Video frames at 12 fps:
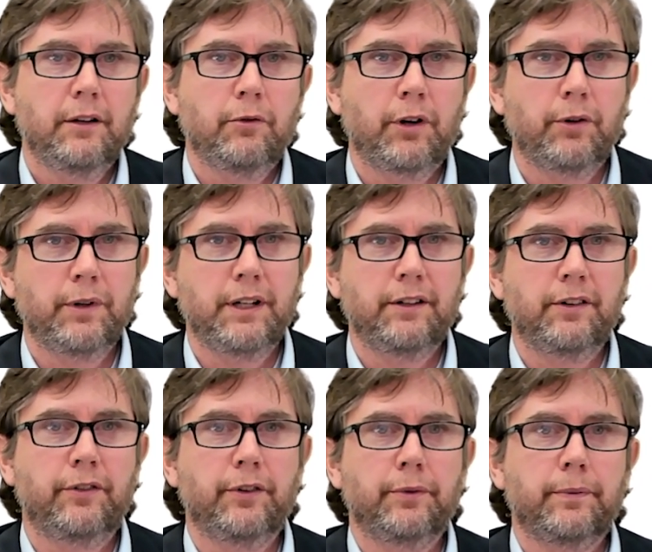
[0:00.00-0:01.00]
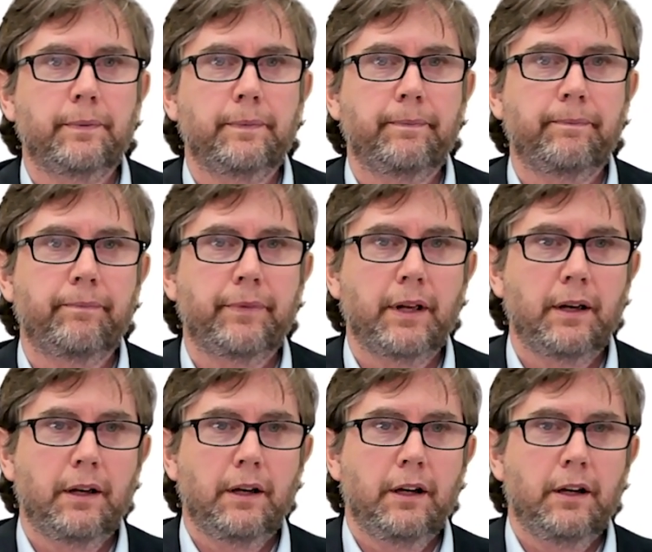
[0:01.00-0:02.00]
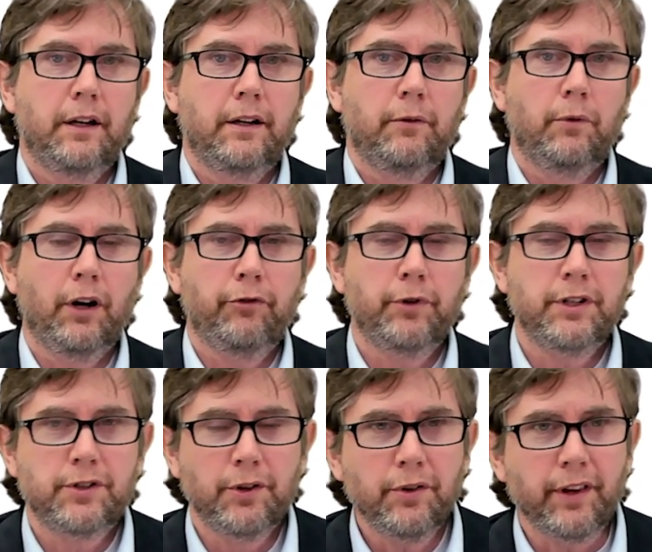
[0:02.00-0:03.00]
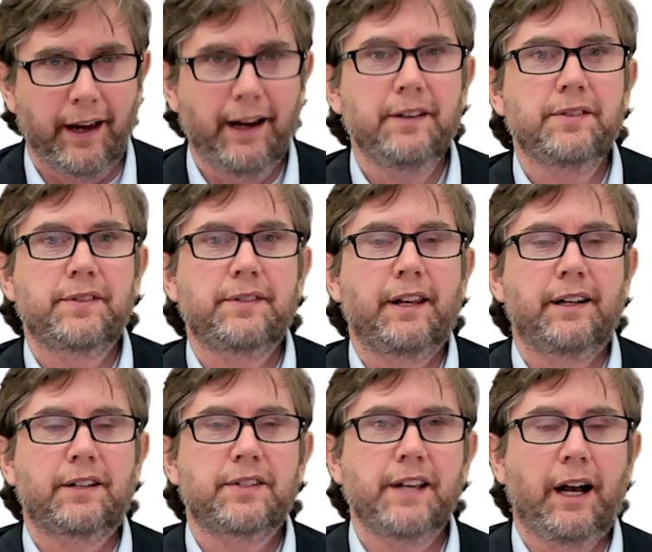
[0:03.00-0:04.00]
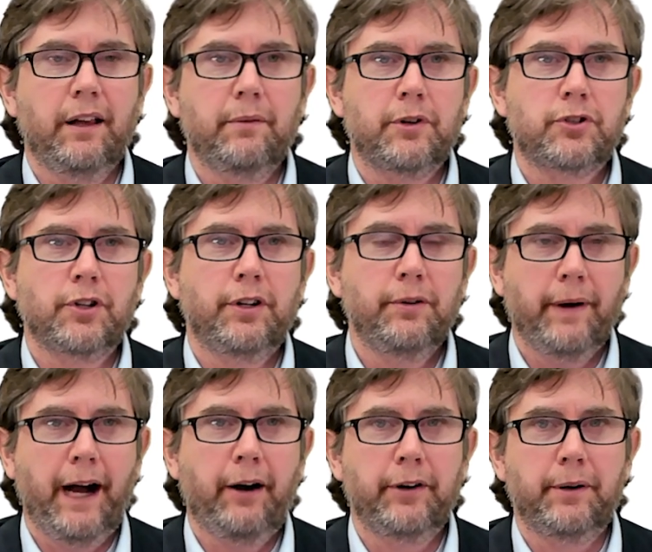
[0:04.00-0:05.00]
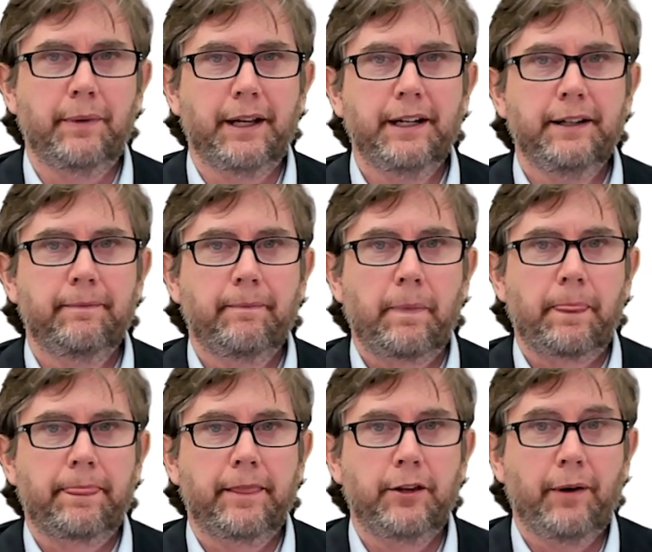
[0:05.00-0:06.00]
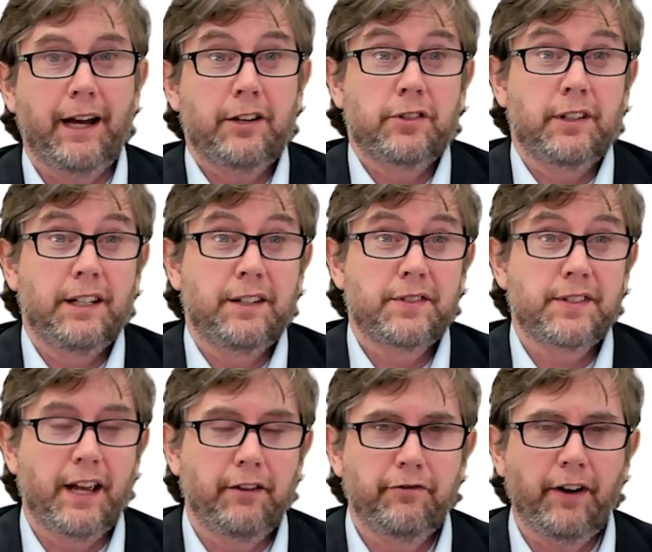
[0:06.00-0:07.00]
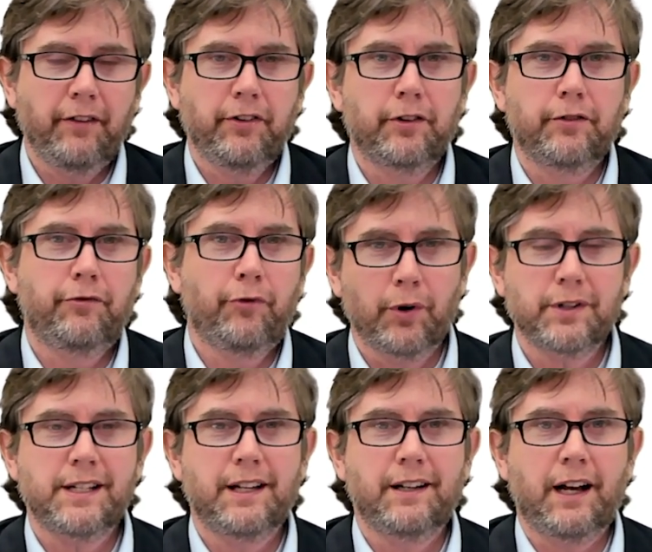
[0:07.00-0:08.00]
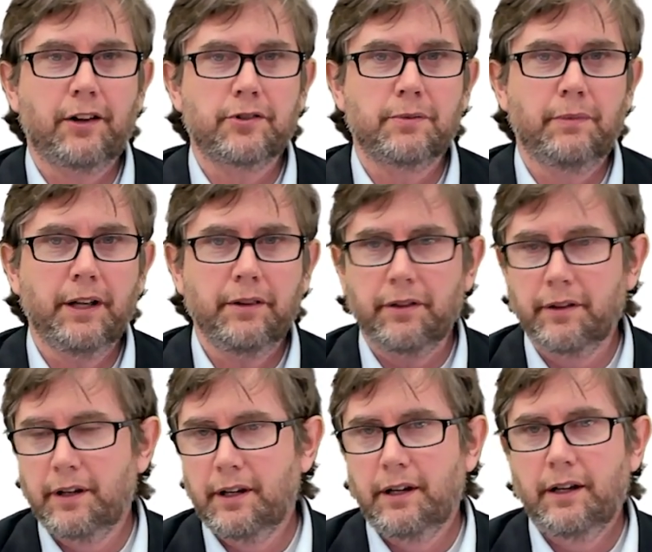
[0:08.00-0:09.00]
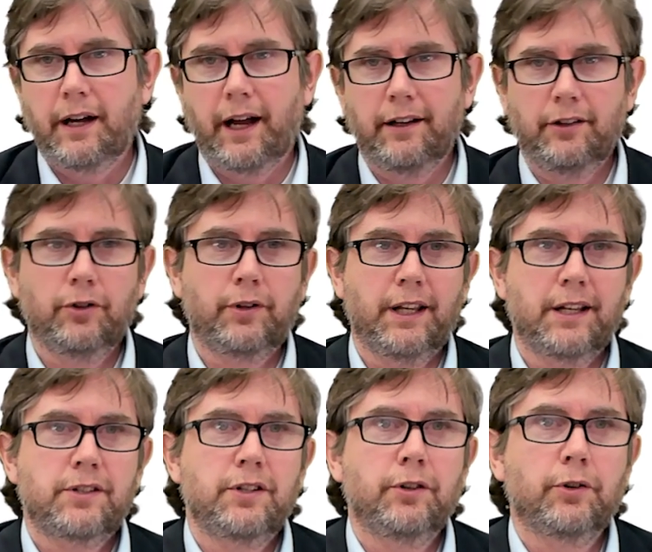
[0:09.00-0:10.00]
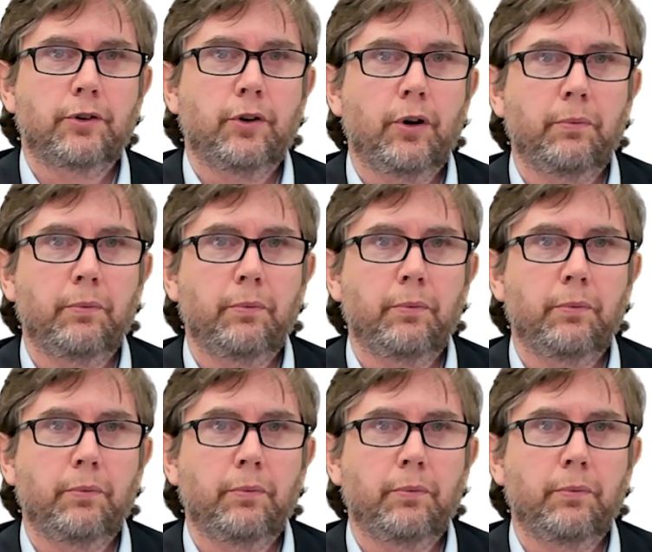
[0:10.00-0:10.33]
What do we need to do? Well, if we do this in Excel, I'm going to show you how in a minute, you actually need to save $514 a month and you'll get to your goal.